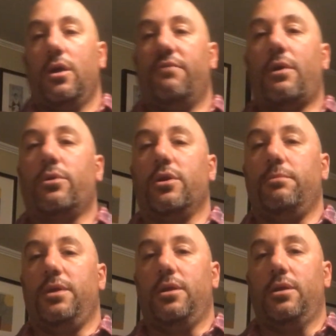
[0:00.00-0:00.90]
were going to
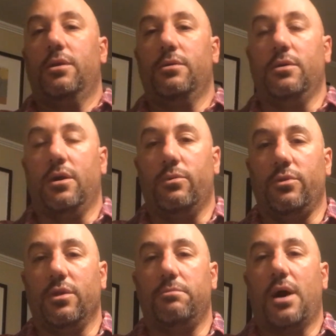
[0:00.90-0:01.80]
be
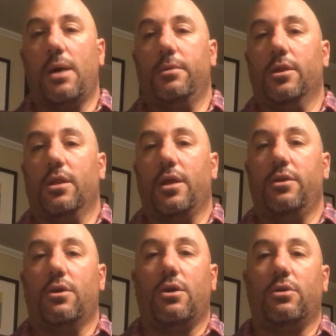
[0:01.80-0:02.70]
really bombing a lot of
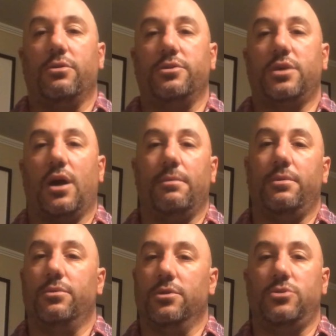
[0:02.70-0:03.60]
gnar all the time
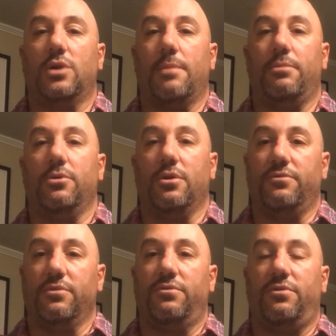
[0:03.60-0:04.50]
and really dropping
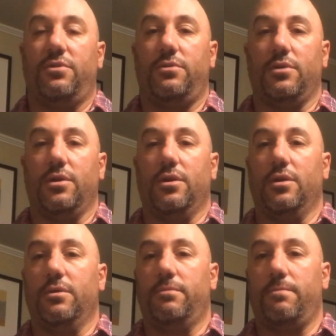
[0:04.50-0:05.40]
off of
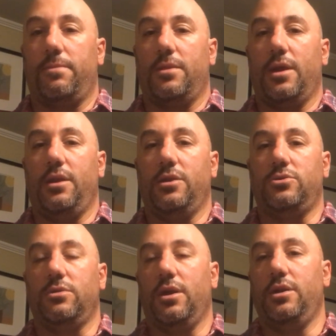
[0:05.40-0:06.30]

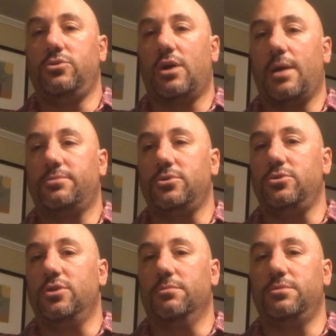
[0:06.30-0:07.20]
any drops or
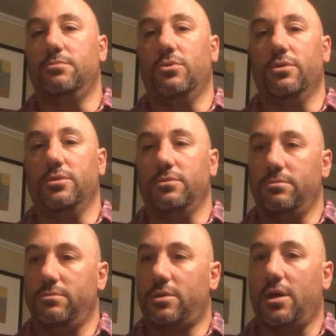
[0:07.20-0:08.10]
jumps more
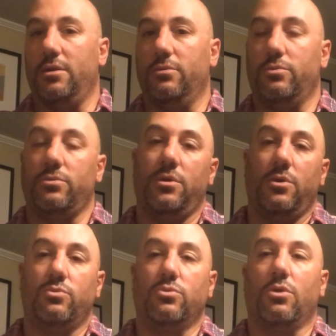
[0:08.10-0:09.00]
than kind of
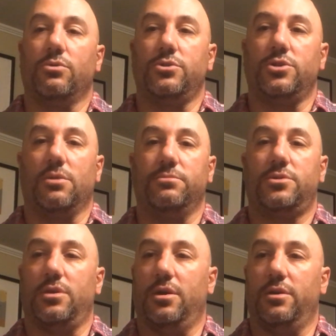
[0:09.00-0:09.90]
roller
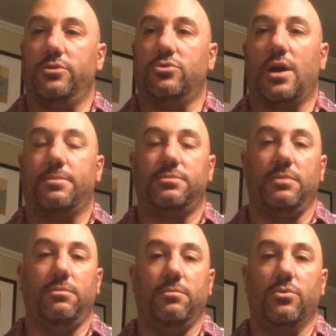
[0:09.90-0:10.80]
jumps and drops
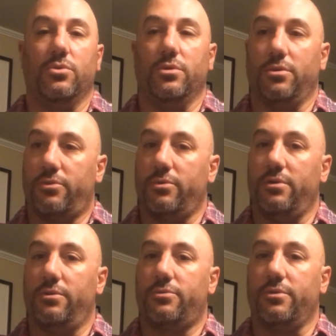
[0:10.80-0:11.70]
maybe more than
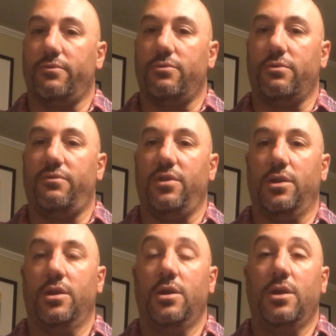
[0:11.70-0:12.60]
three or 4 feet.